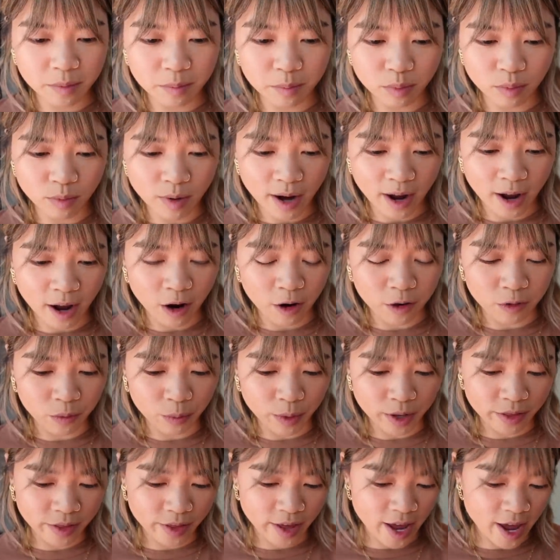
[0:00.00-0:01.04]
brown
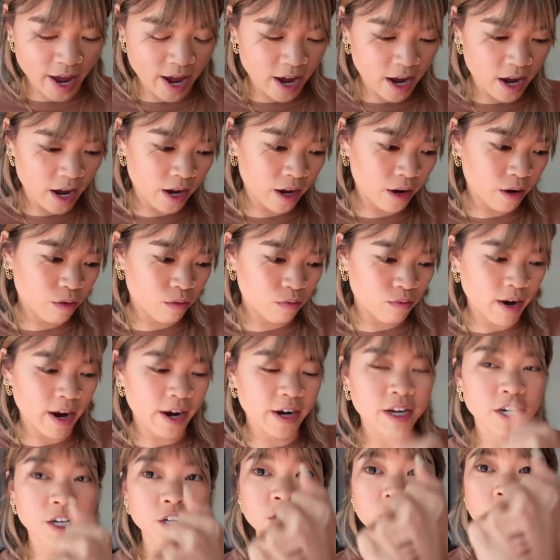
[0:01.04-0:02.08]
with a
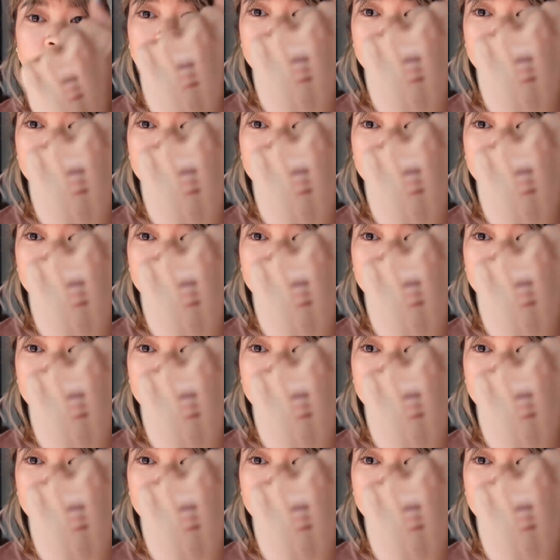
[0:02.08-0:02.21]
reddish